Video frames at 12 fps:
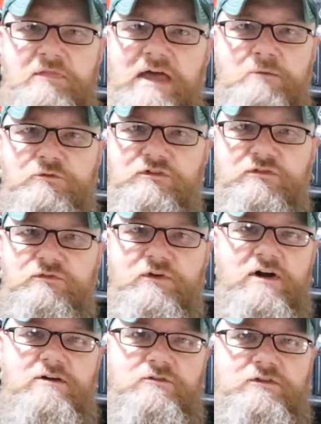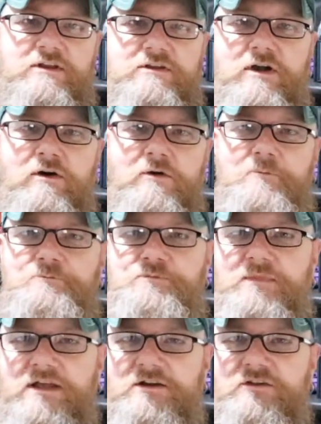that was as far as it got.
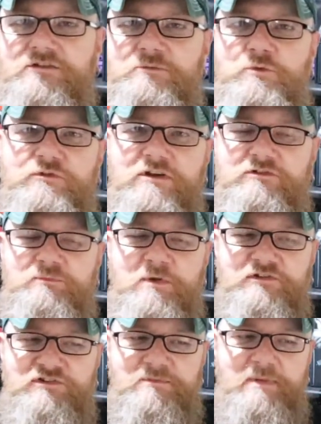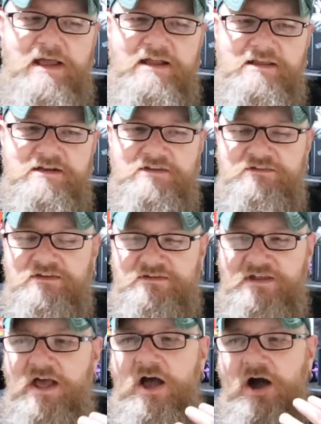And I said, "What's so special about it?" And he
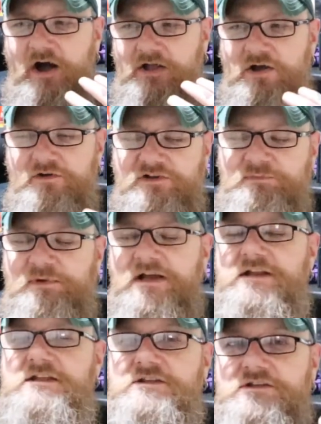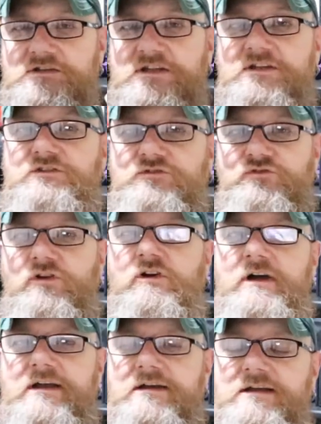says, "I can't explain it. You need to
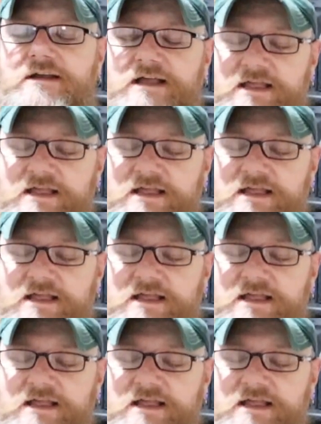try it."